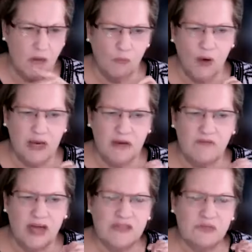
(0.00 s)
What
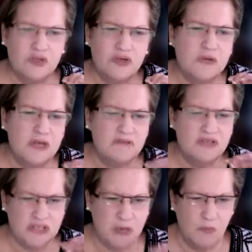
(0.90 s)
advice would you give
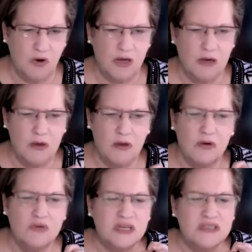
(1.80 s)
someone
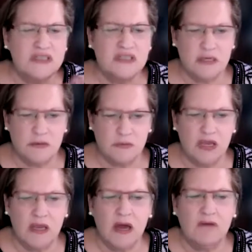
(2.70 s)
who's
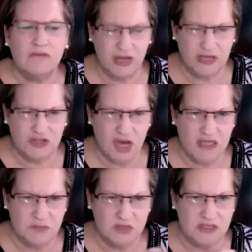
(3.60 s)
considering
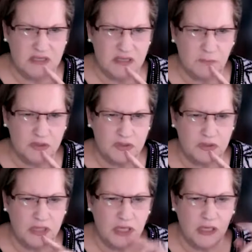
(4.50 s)
franchise business
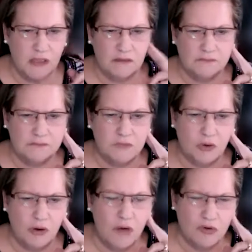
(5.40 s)
opportunity
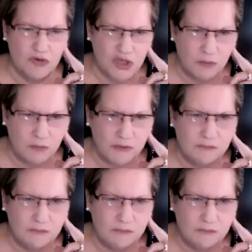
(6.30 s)
or ownership?